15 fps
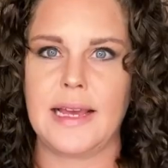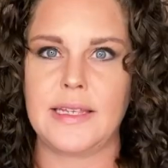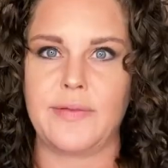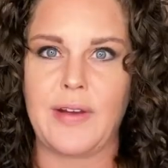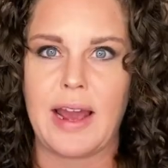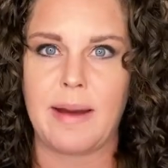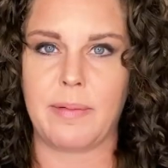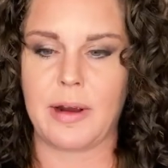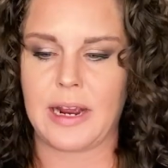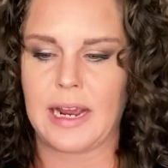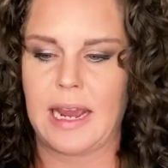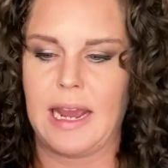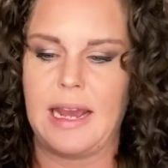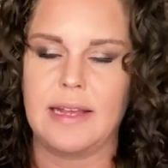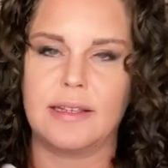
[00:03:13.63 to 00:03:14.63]
fabric
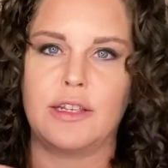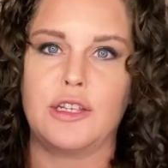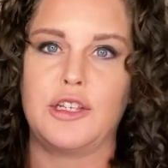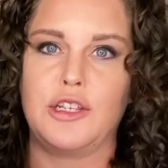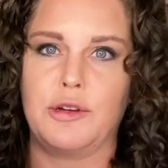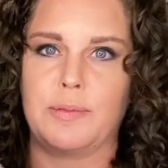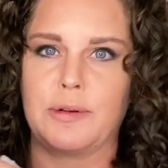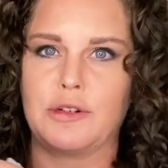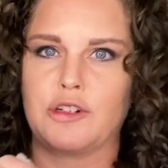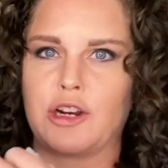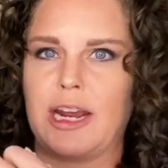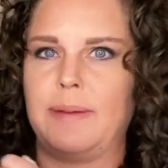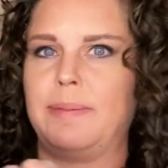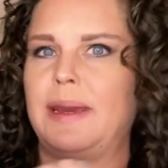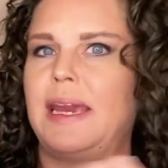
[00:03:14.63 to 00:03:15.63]
is super
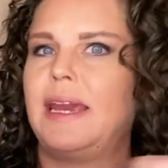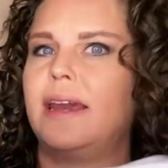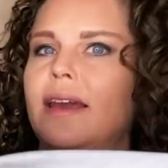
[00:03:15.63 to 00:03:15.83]
drapey,